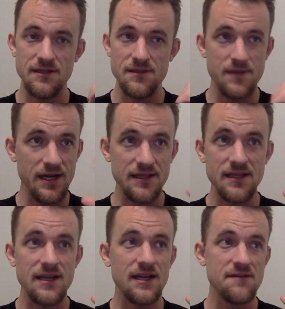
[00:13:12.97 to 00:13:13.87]
Eliminating the
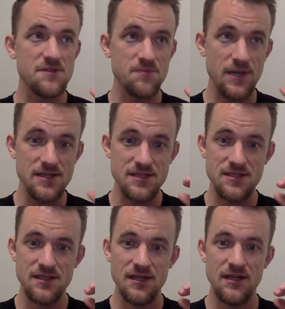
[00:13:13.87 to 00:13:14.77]
negative
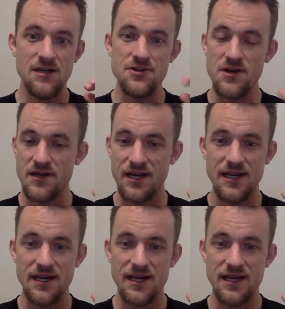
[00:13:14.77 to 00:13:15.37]
space, drawing